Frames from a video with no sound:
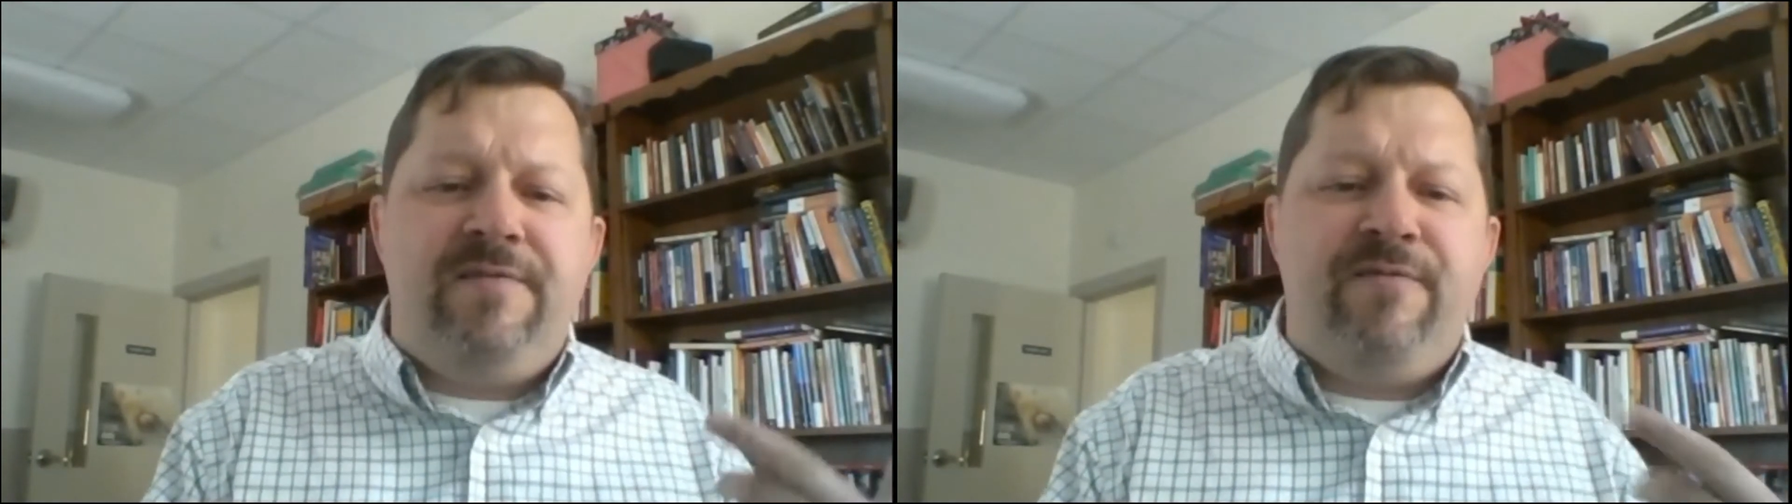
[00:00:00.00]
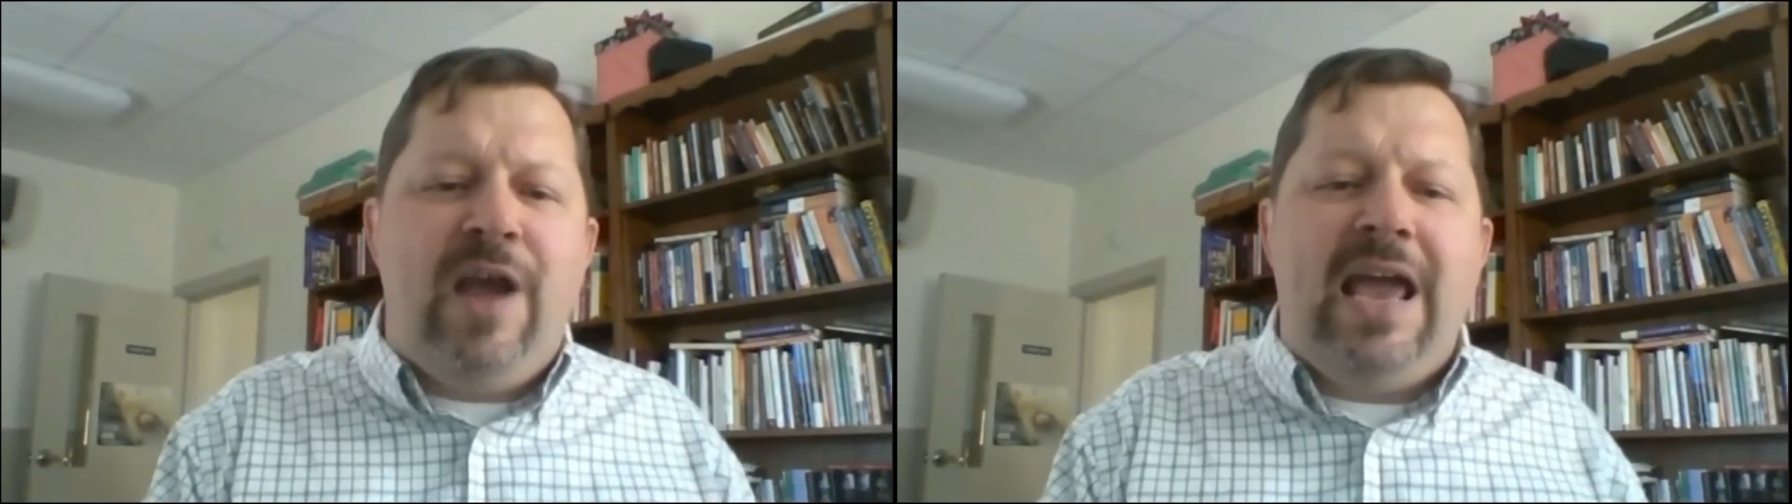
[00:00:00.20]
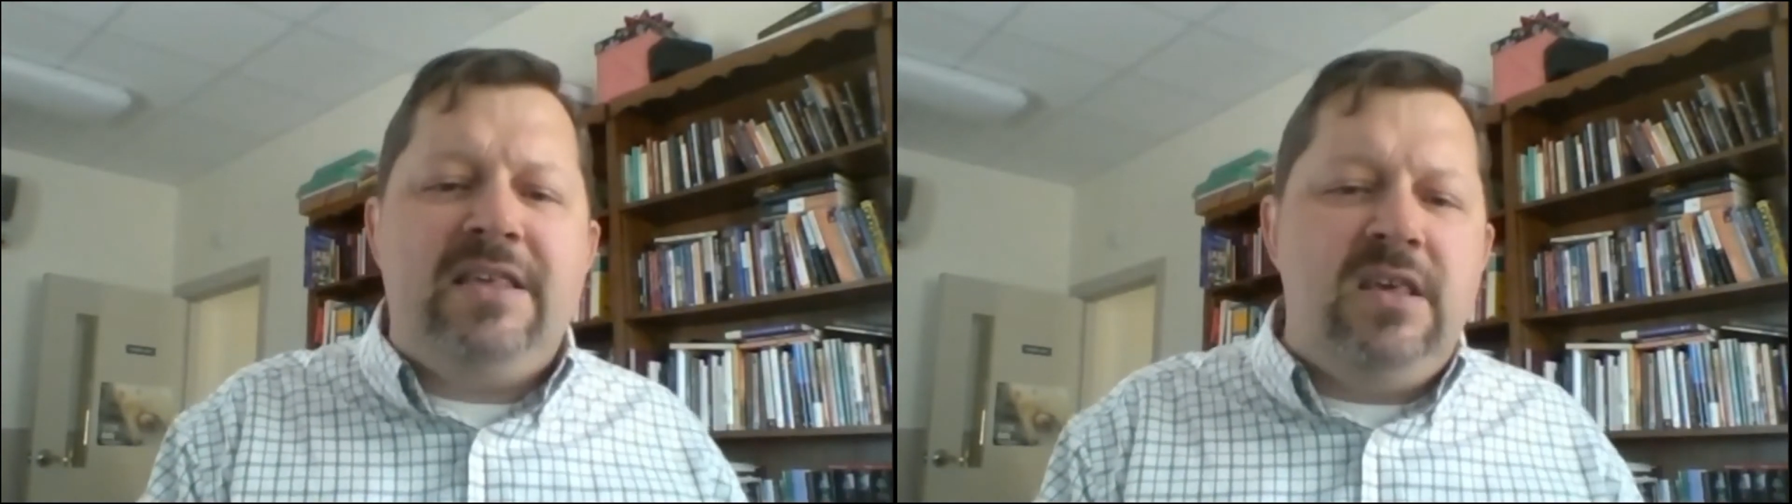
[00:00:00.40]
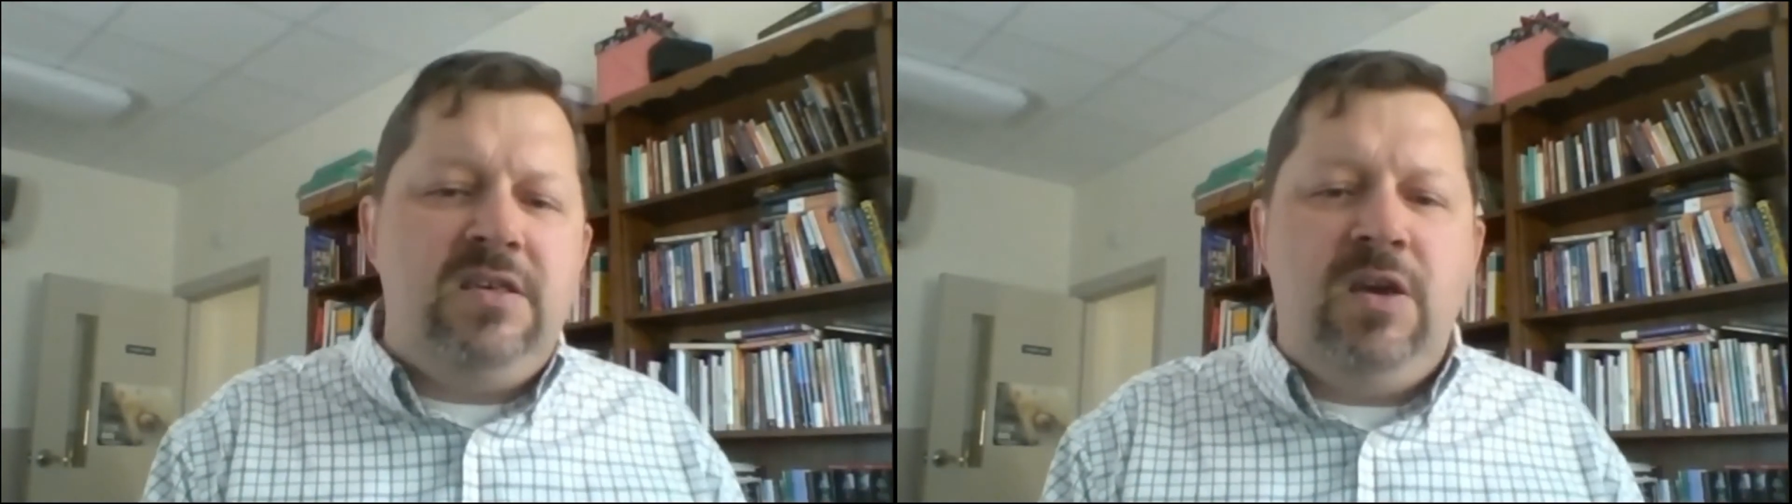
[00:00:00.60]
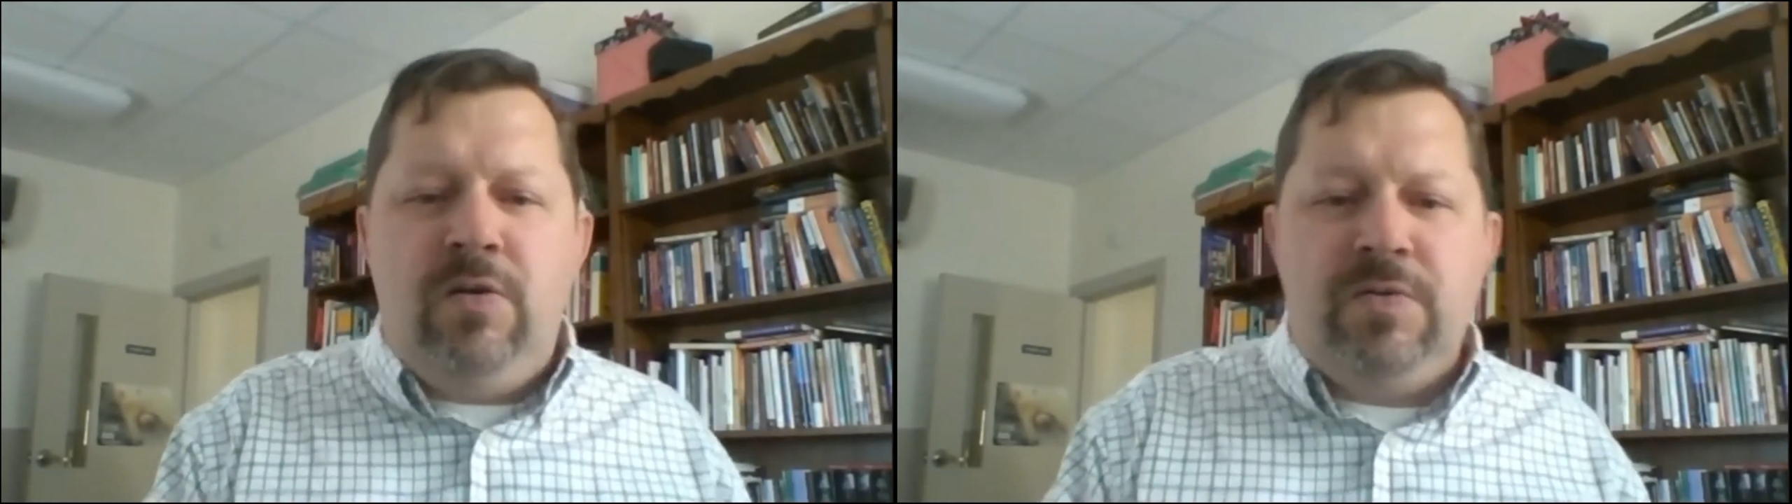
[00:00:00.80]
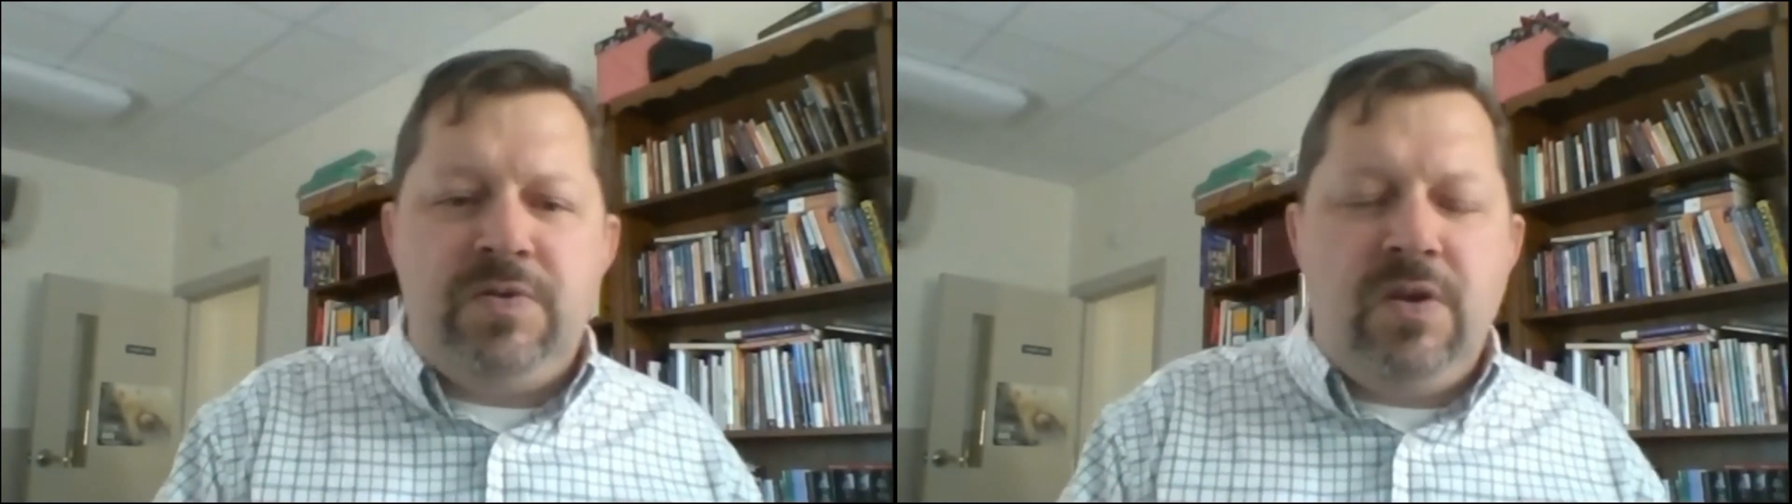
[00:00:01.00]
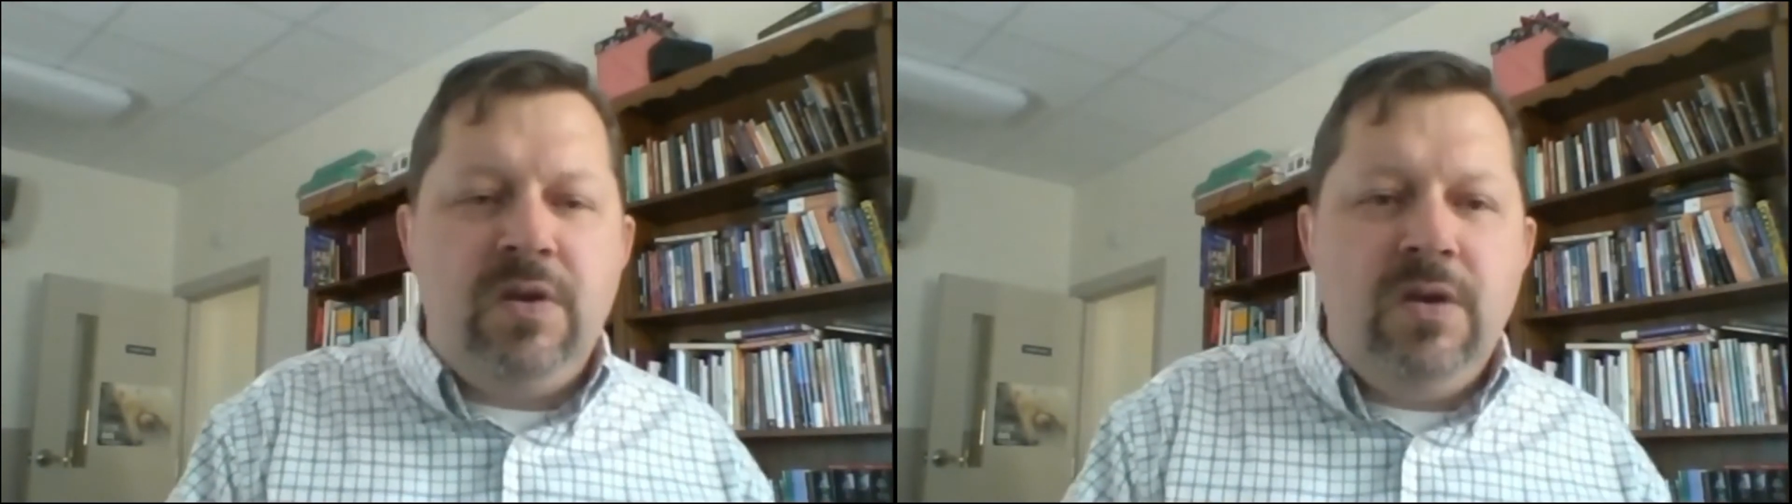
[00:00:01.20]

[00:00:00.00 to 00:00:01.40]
phrase is used.